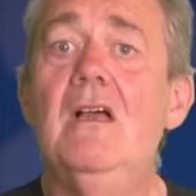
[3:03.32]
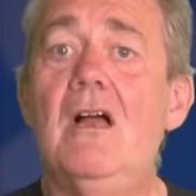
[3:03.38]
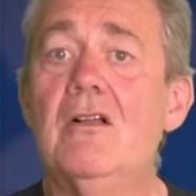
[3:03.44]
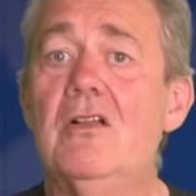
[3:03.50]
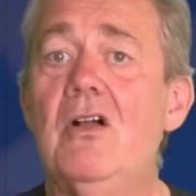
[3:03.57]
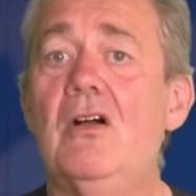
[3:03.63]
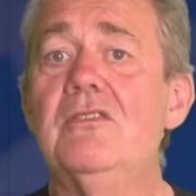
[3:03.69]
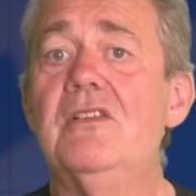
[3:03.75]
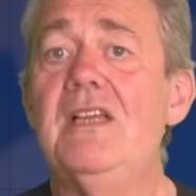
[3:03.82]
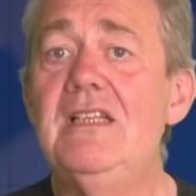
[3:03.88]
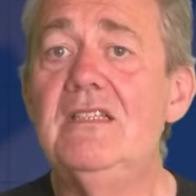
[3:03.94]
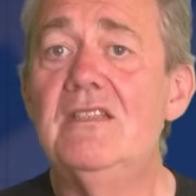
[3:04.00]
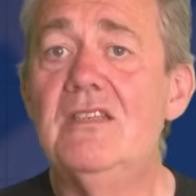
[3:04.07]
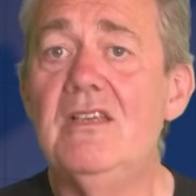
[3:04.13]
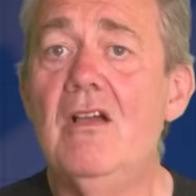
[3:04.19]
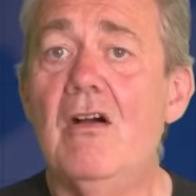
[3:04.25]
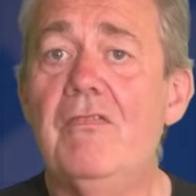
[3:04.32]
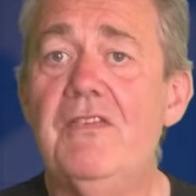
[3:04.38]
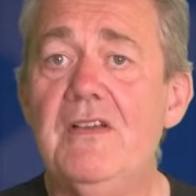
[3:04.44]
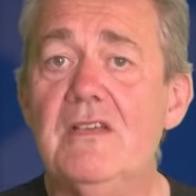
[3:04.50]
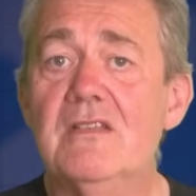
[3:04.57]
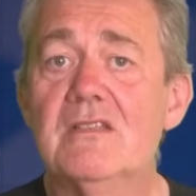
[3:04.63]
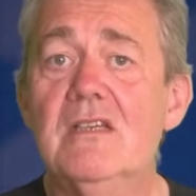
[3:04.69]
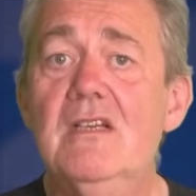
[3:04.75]
I got into the
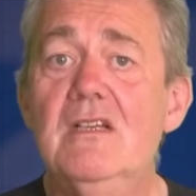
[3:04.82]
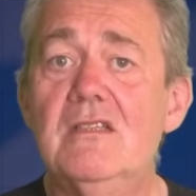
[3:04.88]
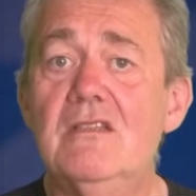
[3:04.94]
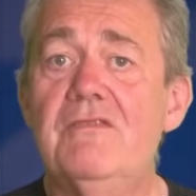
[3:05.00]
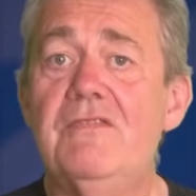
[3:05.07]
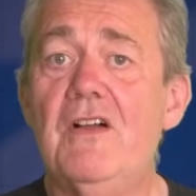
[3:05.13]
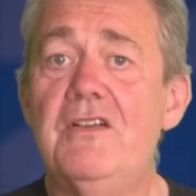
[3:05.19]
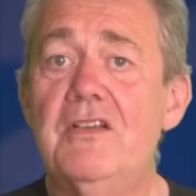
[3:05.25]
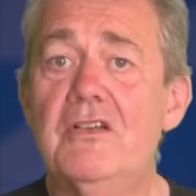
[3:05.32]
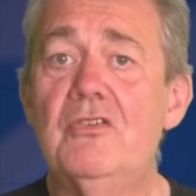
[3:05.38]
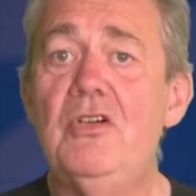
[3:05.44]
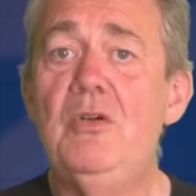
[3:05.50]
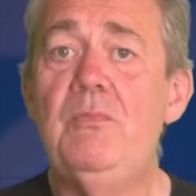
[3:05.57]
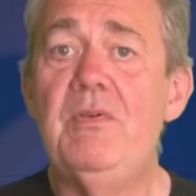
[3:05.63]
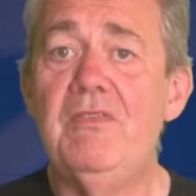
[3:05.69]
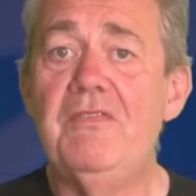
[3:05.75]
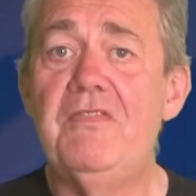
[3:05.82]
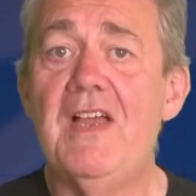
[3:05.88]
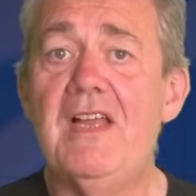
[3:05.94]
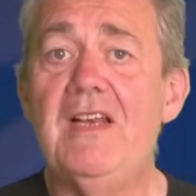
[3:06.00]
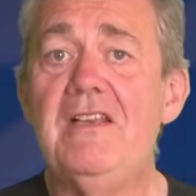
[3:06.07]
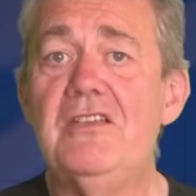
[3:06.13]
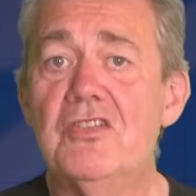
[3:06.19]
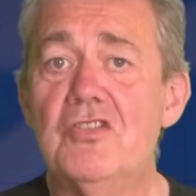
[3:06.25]
office to find a group of
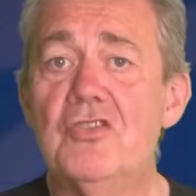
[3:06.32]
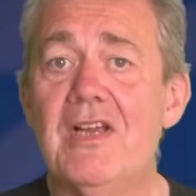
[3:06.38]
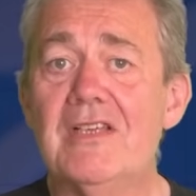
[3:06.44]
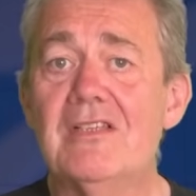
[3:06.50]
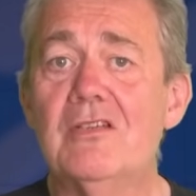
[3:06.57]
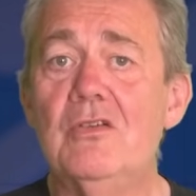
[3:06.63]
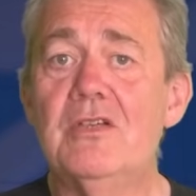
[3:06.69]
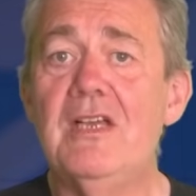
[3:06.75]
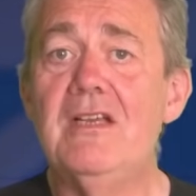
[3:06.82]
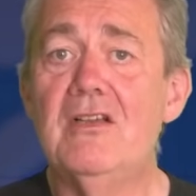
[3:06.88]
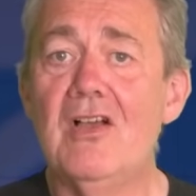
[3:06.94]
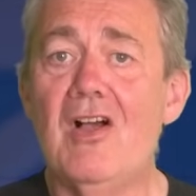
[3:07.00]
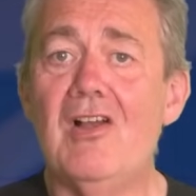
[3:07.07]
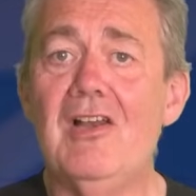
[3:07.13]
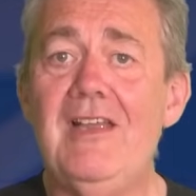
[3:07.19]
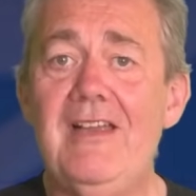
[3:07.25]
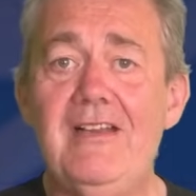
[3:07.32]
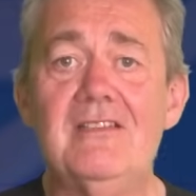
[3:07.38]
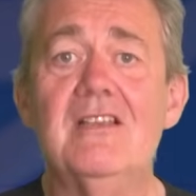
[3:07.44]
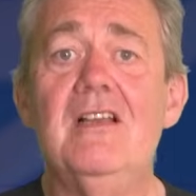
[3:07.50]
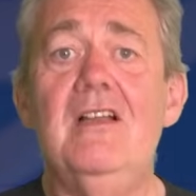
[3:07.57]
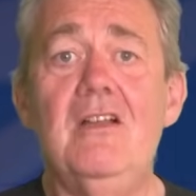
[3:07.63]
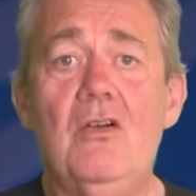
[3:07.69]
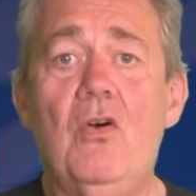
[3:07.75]
fairly stressed-looking
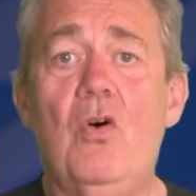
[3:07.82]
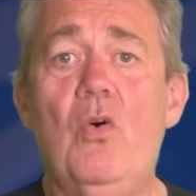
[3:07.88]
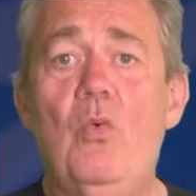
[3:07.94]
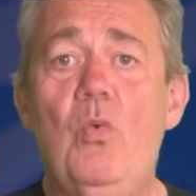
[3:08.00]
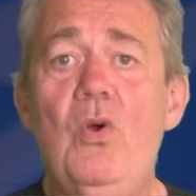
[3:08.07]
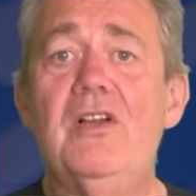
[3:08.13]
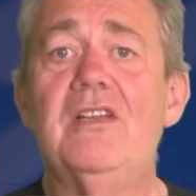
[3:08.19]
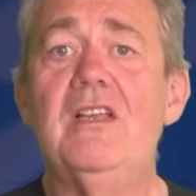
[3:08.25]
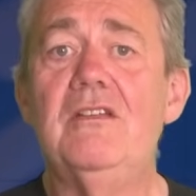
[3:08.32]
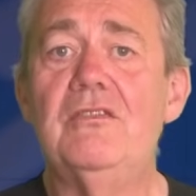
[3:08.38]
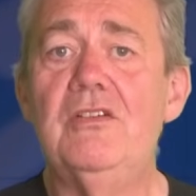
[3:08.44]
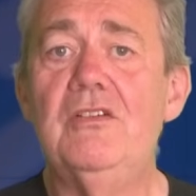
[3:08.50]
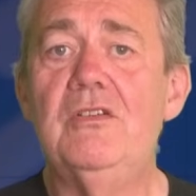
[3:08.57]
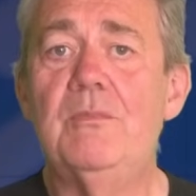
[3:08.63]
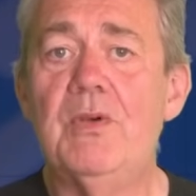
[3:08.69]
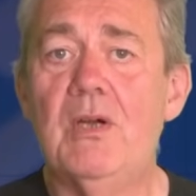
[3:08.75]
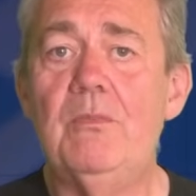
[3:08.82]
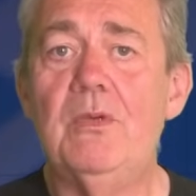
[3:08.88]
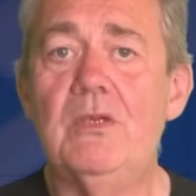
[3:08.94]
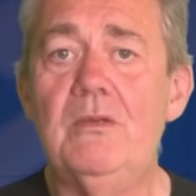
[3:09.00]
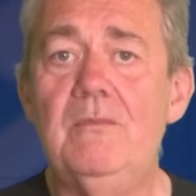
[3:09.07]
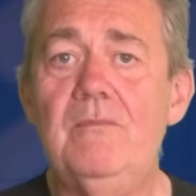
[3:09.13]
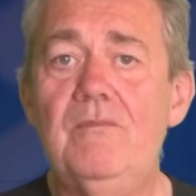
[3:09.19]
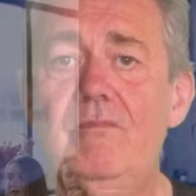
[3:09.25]
colleagues all working through the
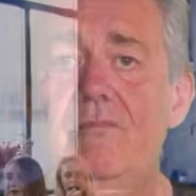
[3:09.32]
problem.